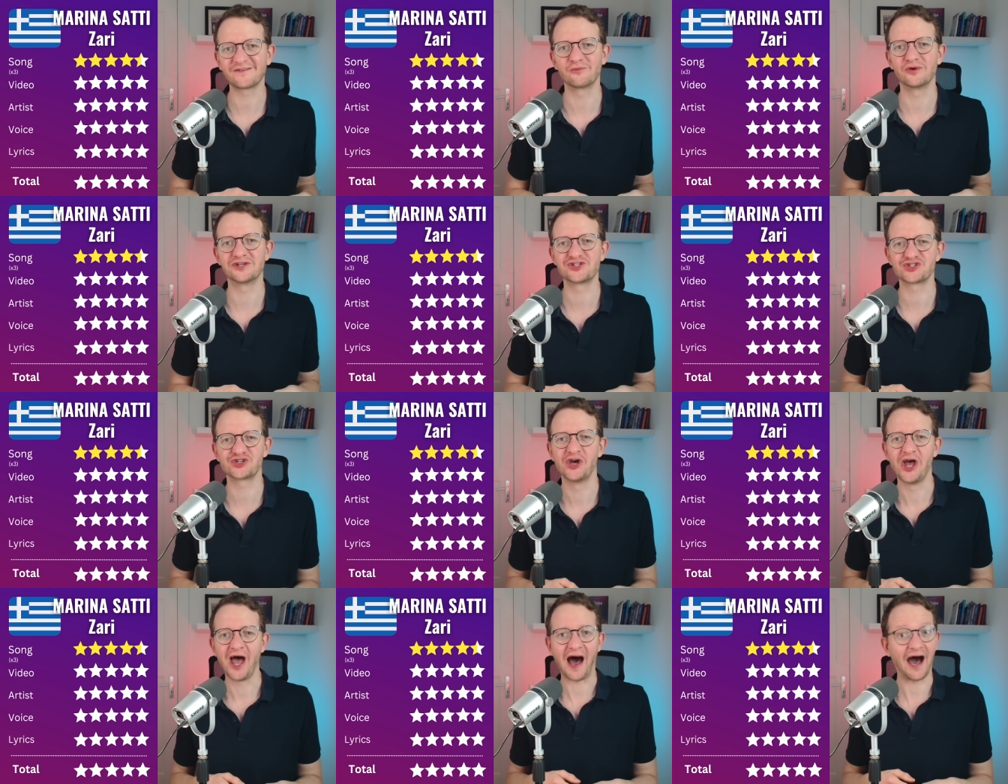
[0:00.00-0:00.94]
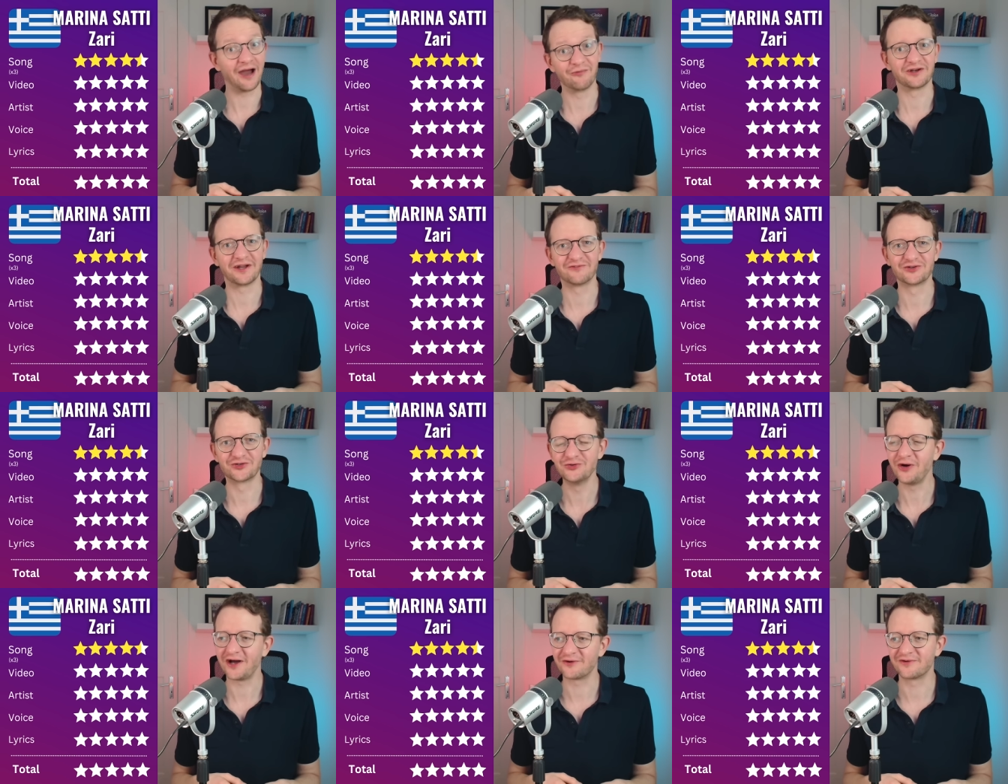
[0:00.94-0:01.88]
which I would never do.
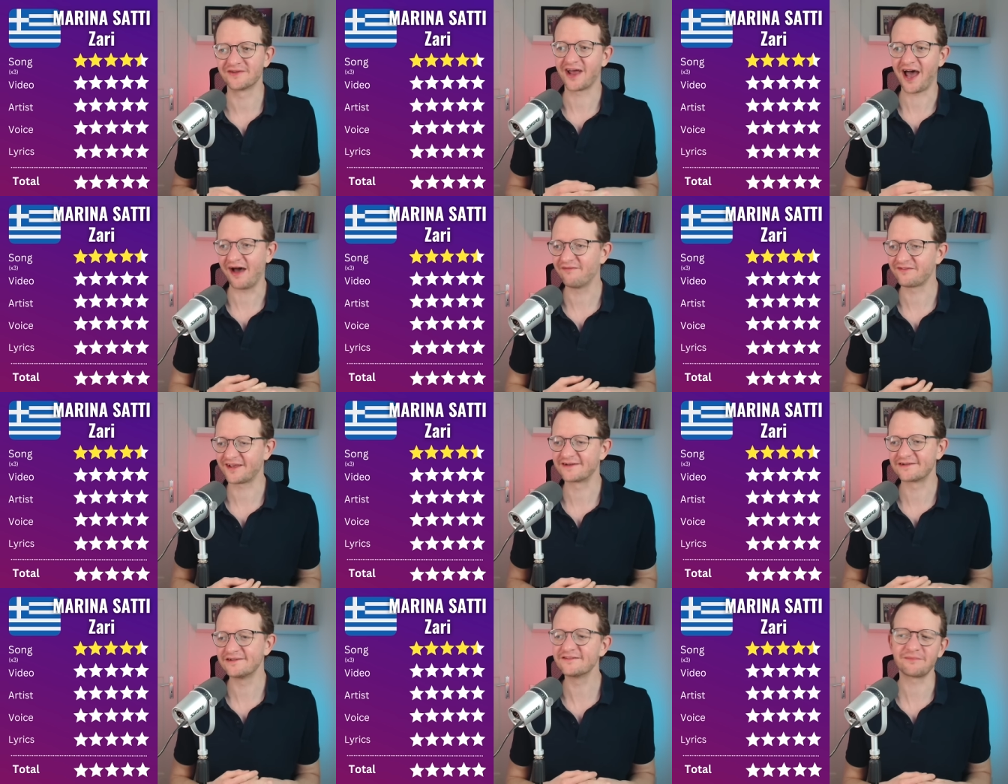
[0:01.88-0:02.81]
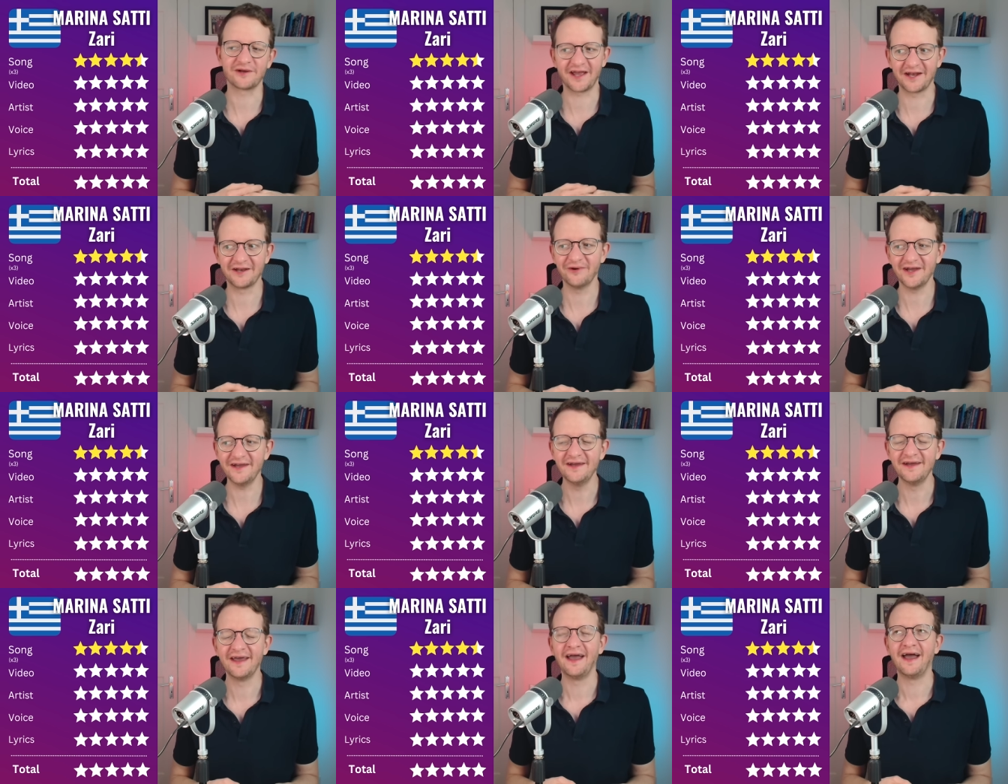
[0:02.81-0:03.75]
I don't even have sandals, but anyway.
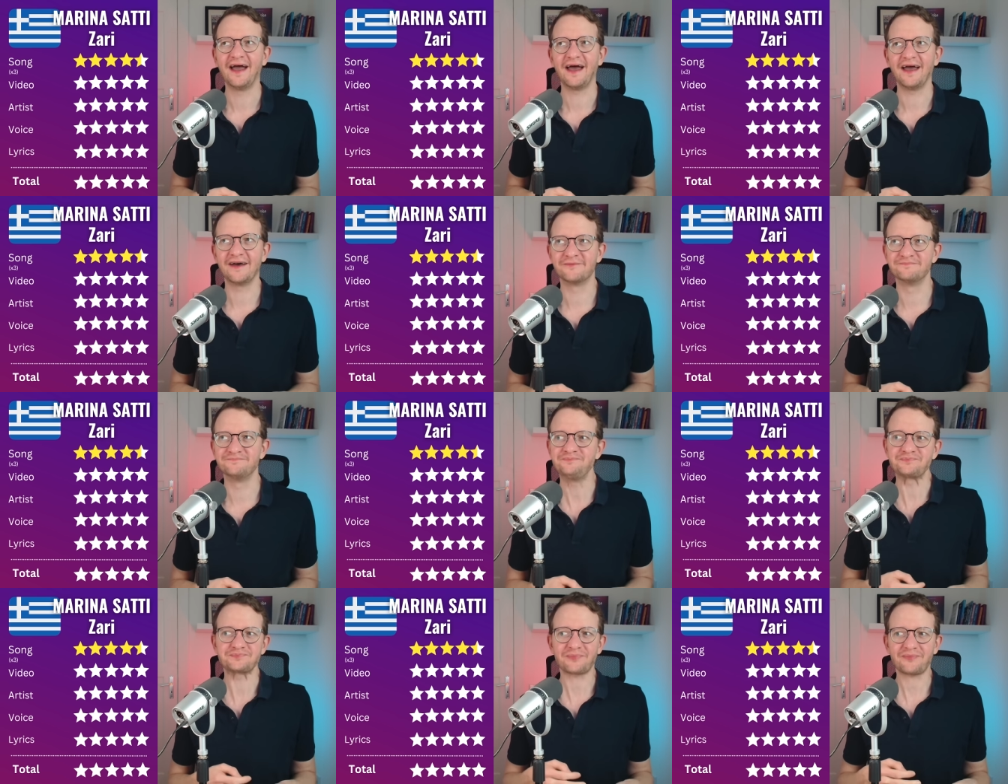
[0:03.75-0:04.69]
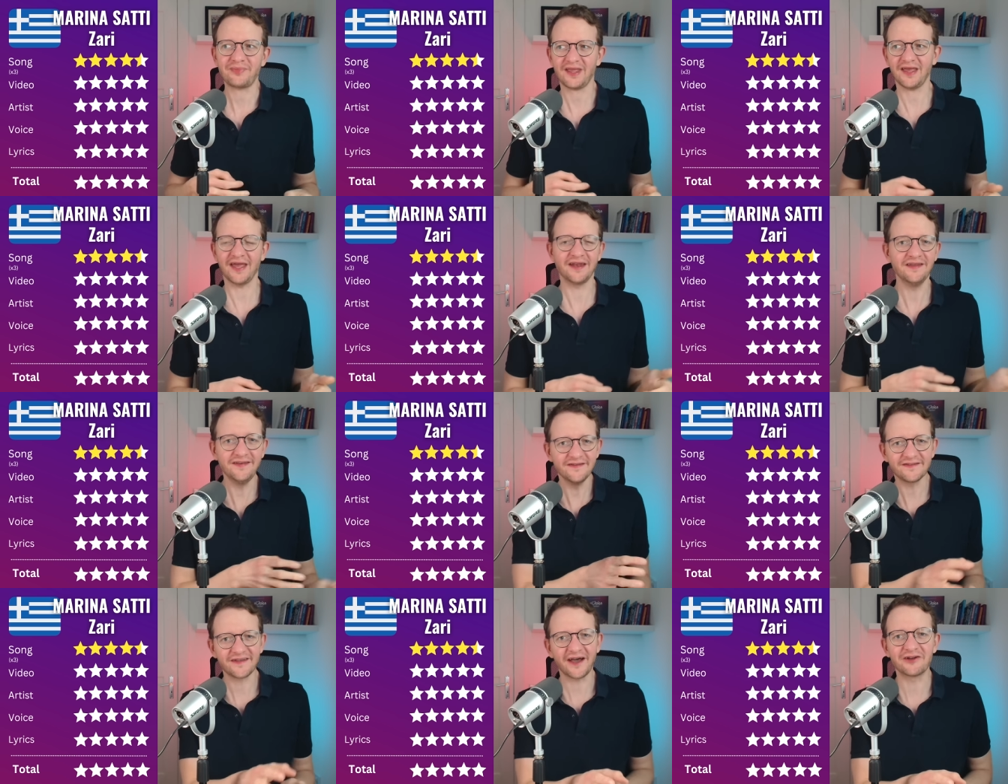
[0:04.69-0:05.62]
And he's
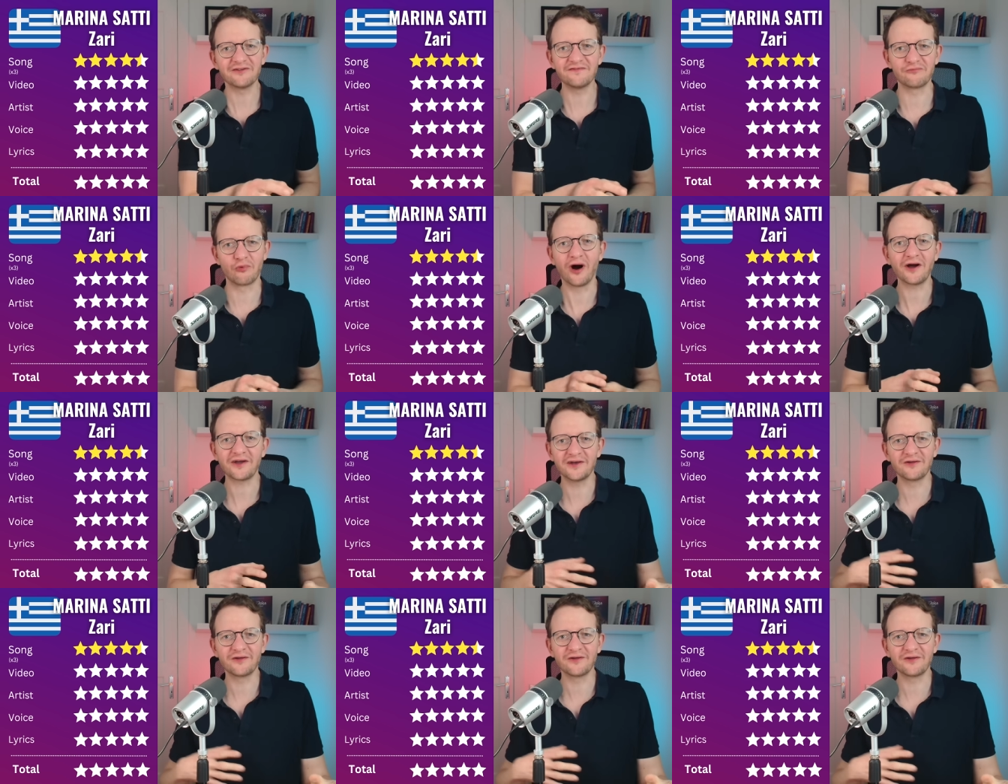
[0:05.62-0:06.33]
kind of walking